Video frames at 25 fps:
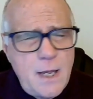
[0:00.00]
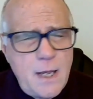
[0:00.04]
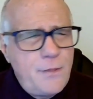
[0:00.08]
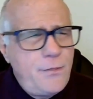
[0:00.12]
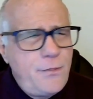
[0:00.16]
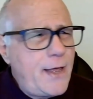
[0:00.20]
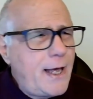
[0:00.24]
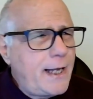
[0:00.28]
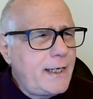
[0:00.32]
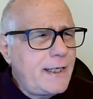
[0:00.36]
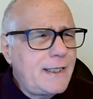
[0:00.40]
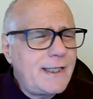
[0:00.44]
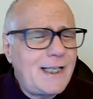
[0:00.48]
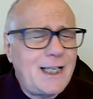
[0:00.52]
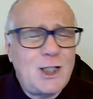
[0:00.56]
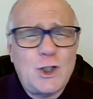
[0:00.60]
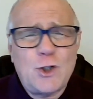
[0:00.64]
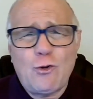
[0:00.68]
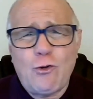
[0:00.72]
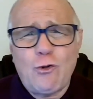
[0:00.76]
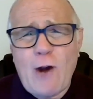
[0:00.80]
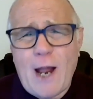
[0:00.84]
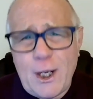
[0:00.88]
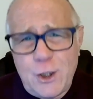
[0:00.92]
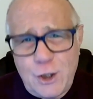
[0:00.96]
That is a
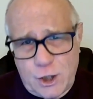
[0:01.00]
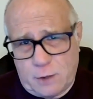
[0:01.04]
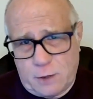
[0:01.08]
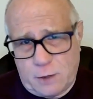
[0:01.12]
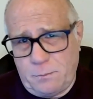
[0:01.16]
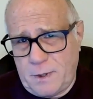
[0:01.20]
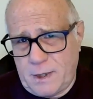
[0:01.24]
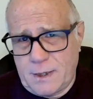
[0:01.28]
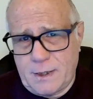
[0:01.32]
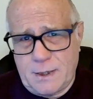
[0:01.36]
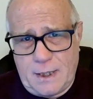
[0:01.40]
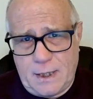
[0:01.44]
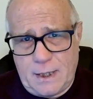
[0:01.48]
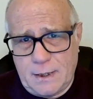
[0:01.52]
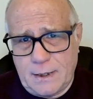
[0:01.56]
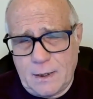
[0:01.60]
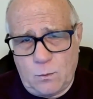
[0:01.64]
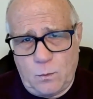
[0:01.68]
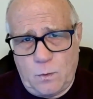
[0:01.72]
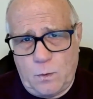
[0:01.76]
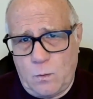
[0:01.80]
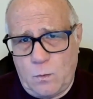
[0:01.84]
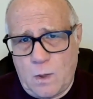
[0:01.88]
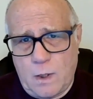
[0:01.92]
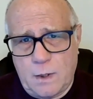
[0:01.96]
tragic mistake that
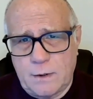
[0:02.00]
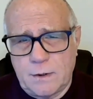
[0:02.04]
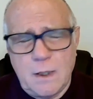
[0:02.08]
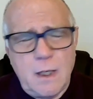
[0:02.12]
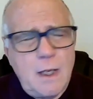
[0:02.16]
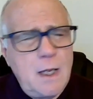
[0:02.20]
we want.